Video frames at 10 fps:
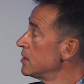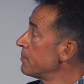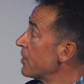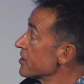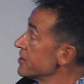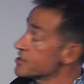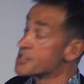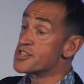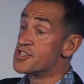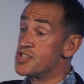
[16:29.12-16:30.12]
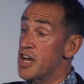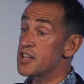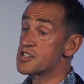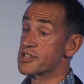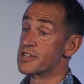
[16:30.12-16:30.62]
But this is
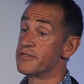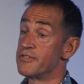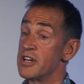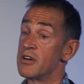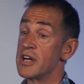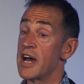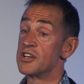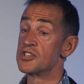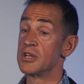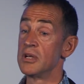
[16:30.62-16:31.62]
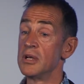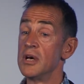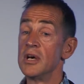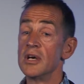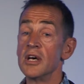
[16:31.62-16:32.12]
just the variation
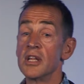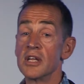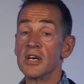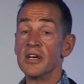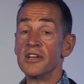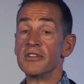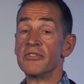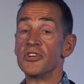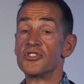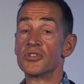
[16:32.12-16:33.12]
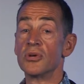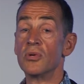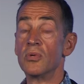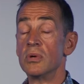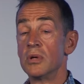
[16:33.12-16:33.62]
in the
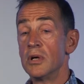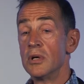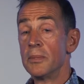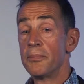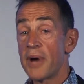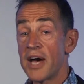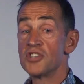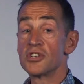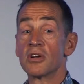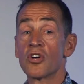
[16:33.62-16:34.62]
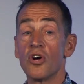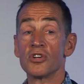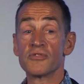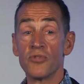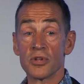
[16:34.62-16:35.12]
individual patient
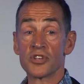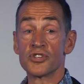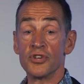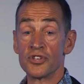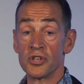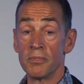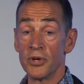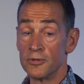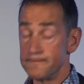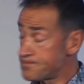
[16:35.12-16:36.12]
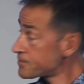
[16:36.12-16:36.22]
cost for the surgeon bill.